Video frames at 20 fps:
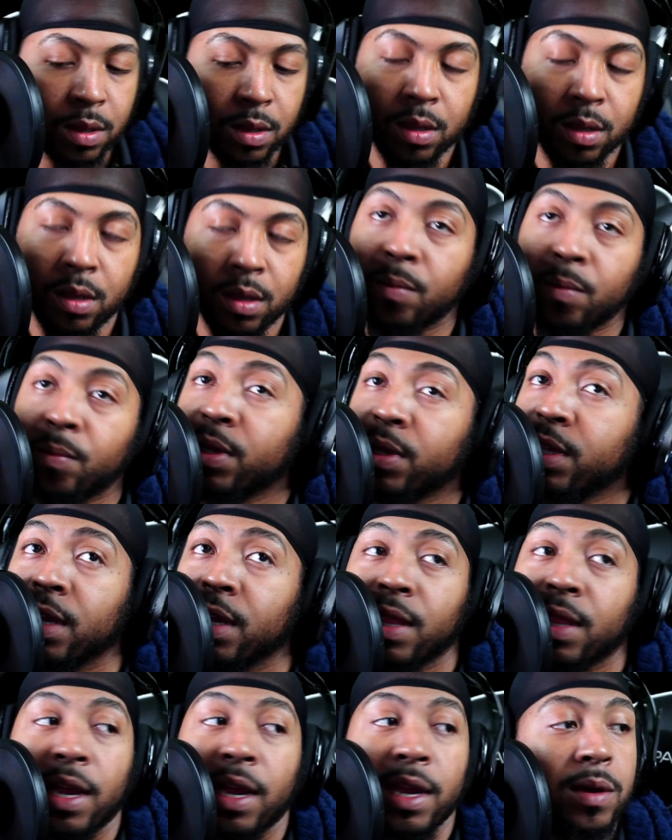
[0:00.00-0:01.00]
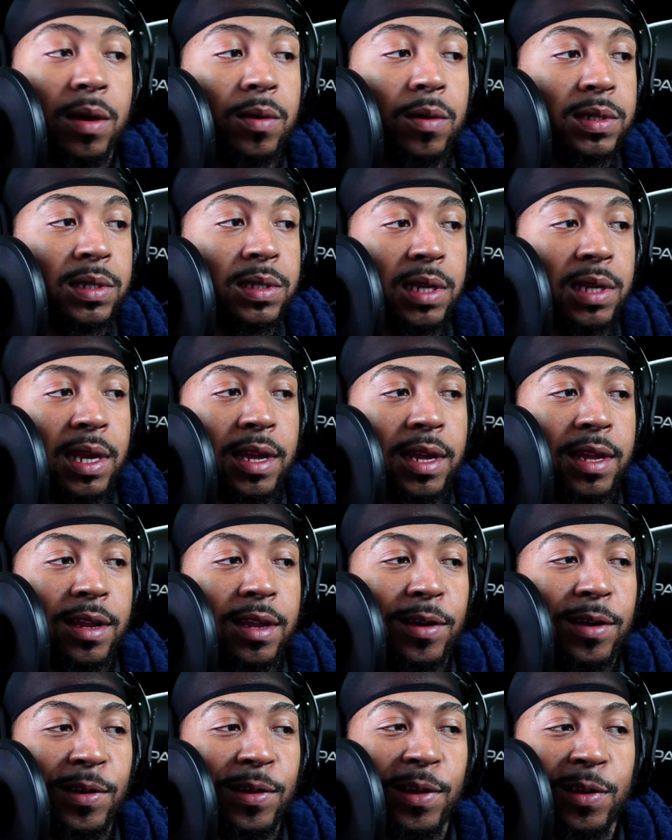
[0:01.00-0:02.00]
But yeah, like I was saying,
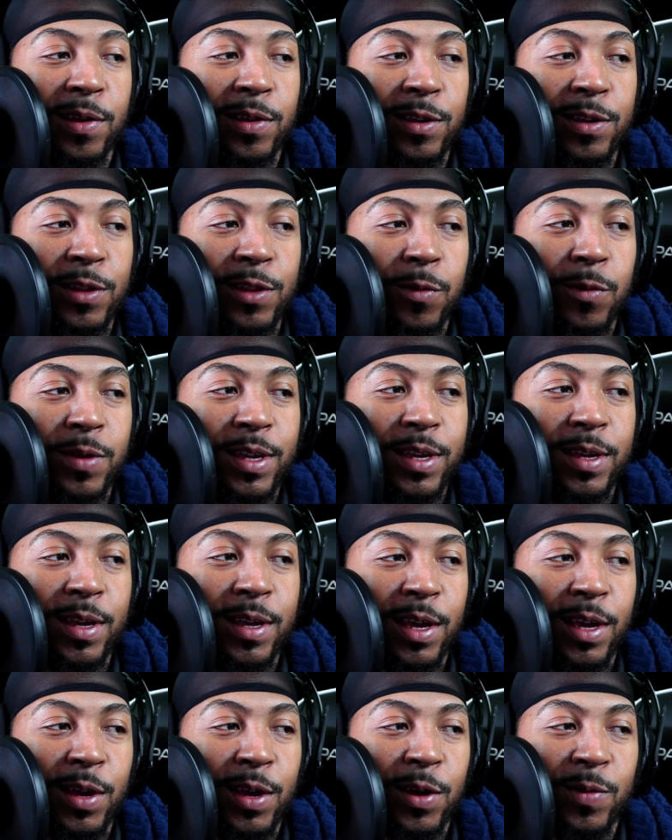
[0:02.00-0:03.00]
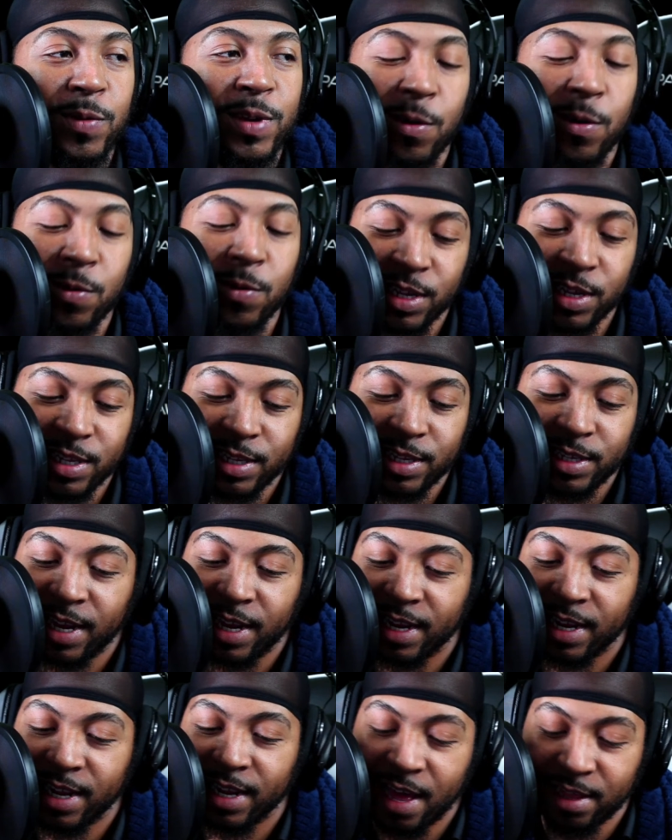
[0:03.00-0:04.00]
hold on, you know, we gonna get the
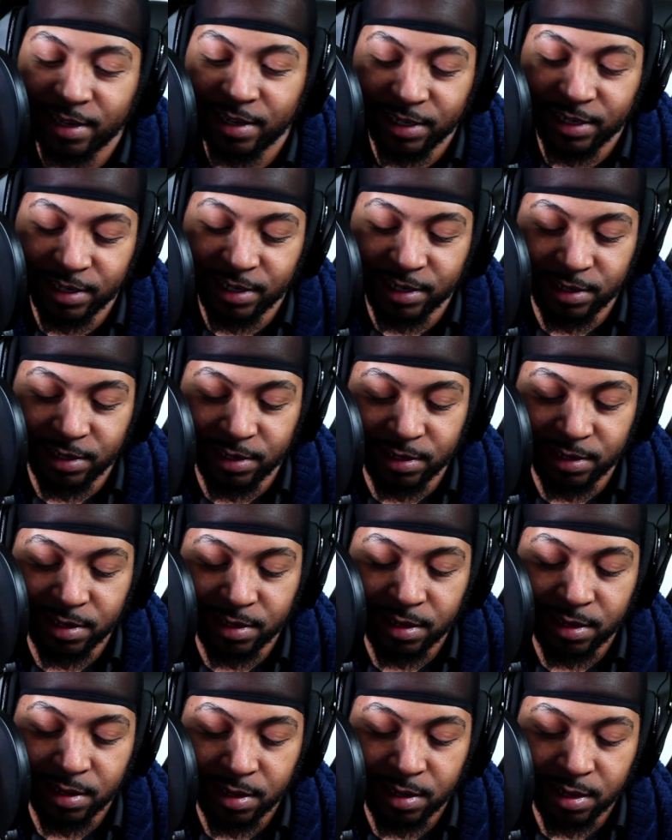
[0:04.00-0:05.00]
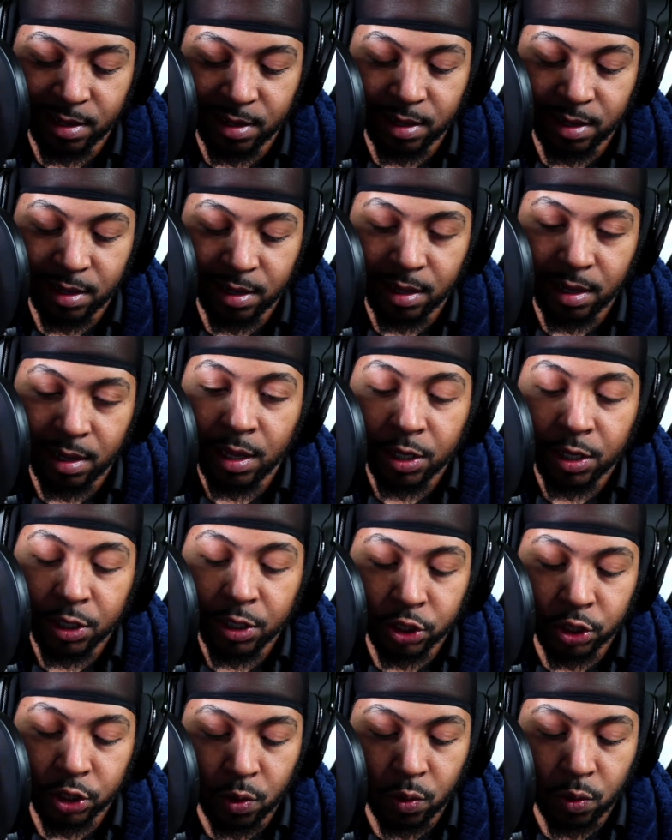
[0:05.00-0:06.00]
technology good.
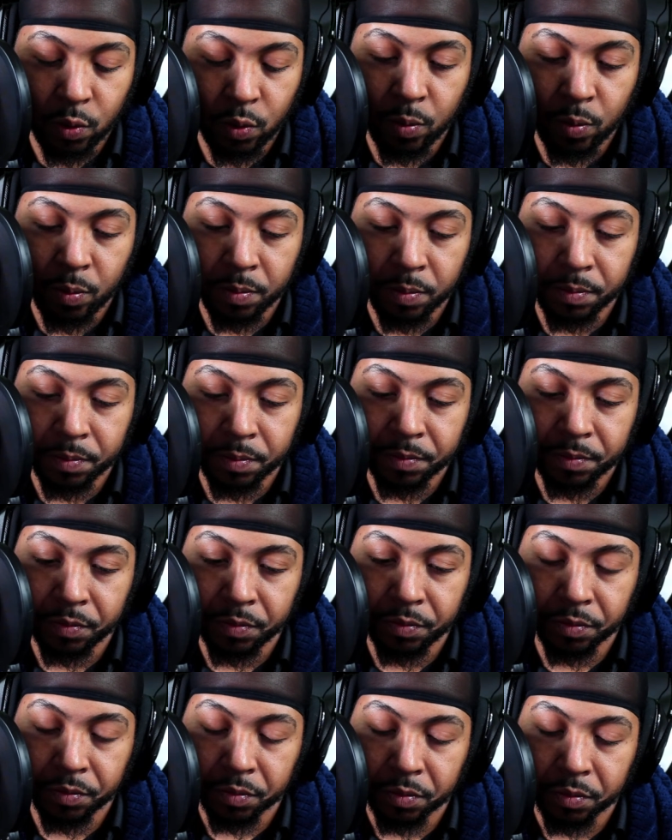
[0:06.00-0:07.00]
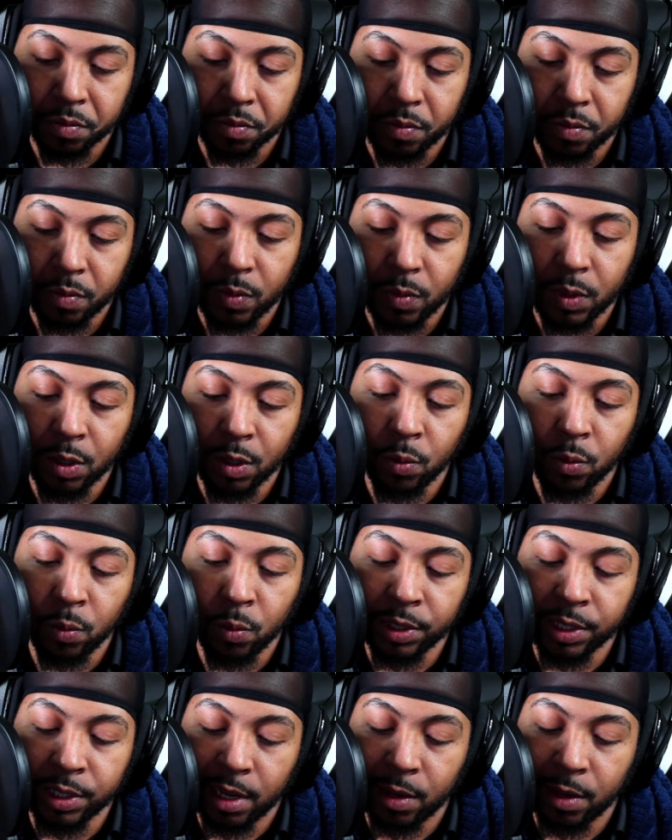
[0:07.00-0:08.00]
So
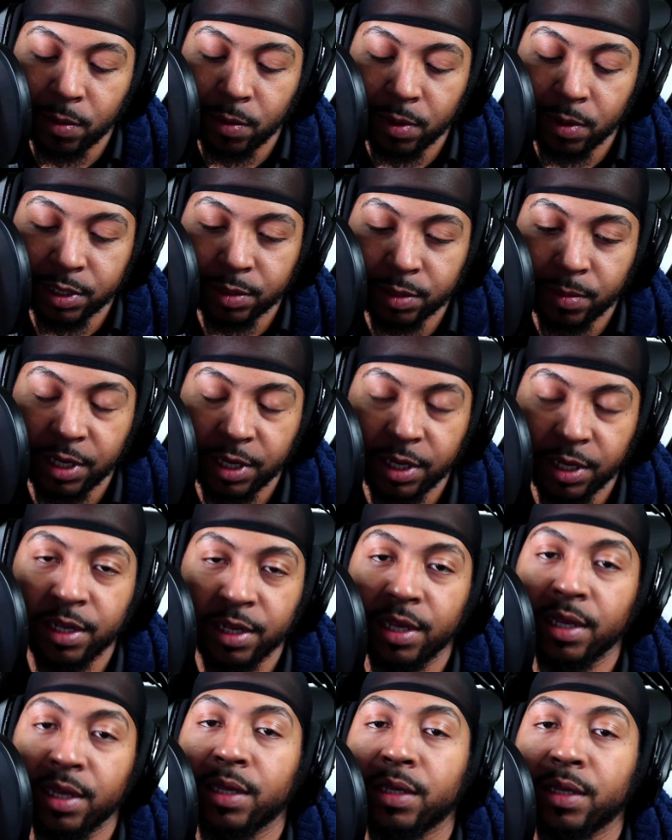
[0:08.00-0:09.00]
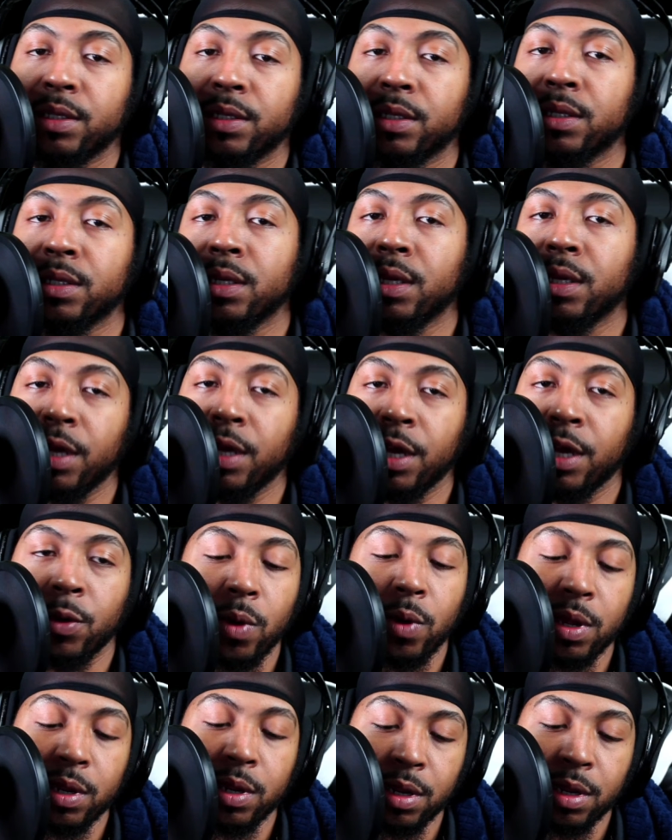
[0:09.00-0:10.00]
what that wants mean is, and
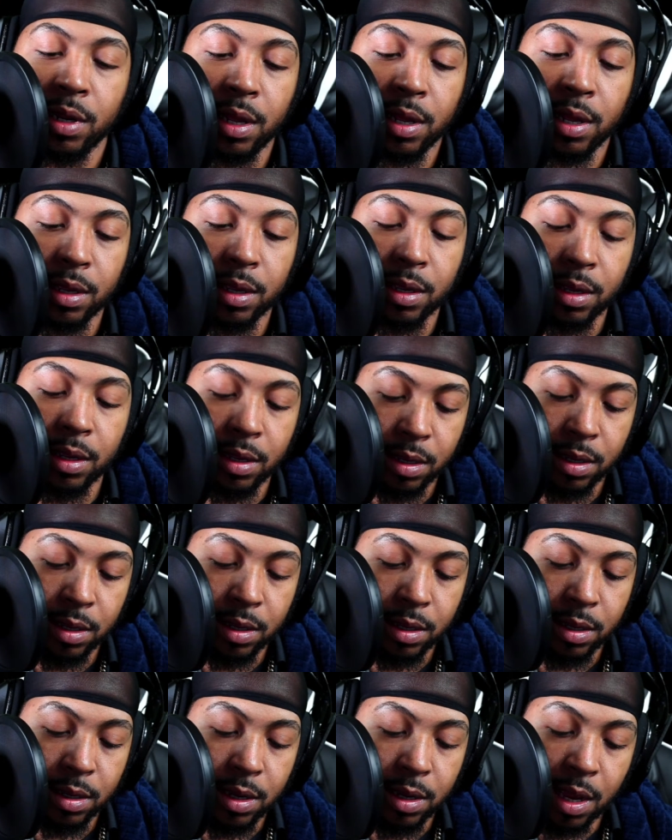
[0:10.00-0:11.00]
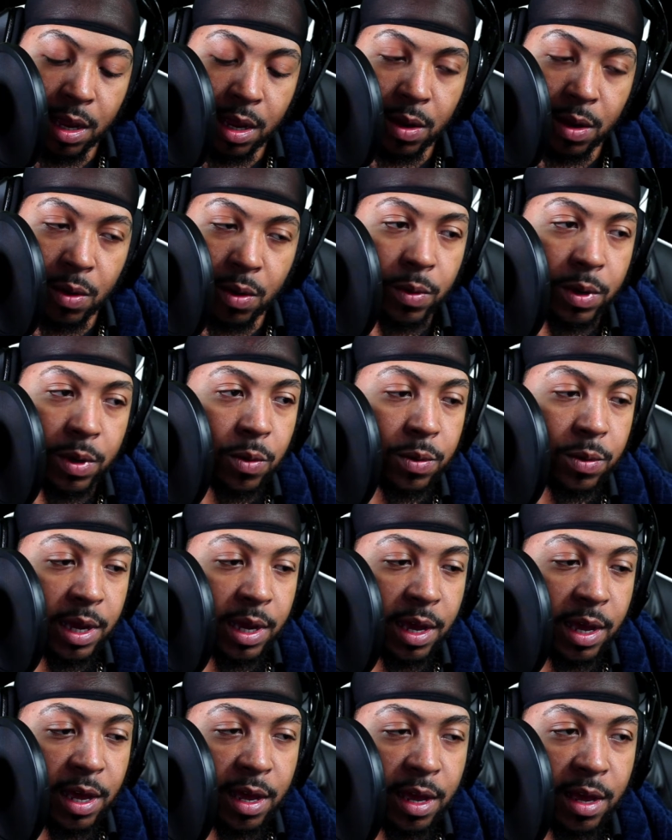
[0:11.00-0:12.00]
one day we only
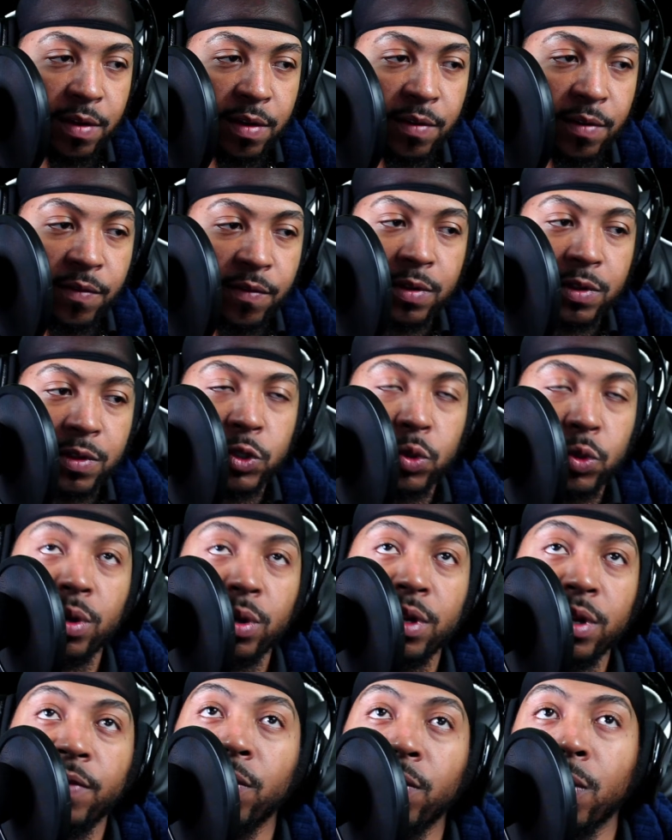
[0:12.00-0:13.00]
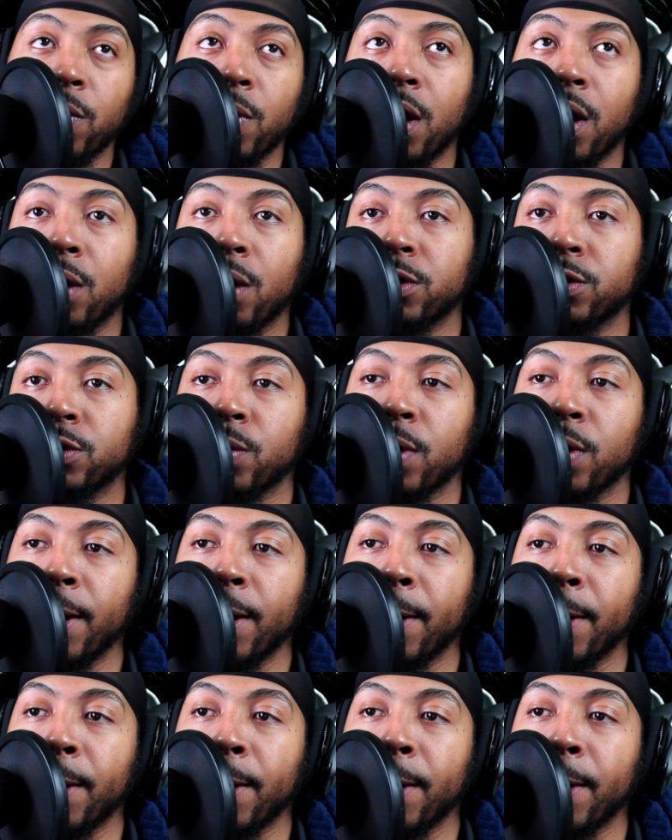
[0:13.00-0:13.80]
have 24 hours, right?